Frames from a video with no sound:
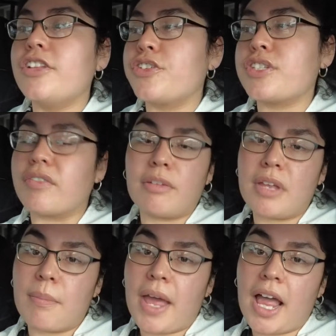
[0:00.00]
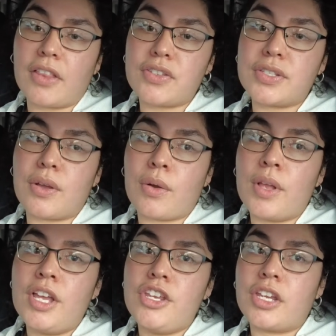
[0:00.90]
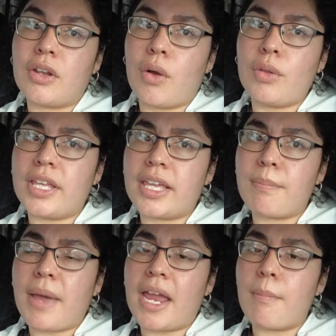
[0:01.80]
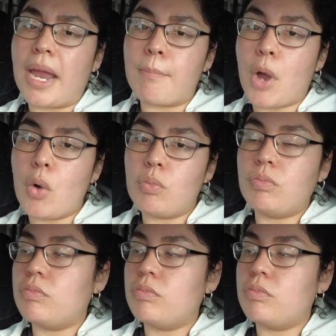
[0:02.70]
There's never going to be a path. So you can only get by it by boat,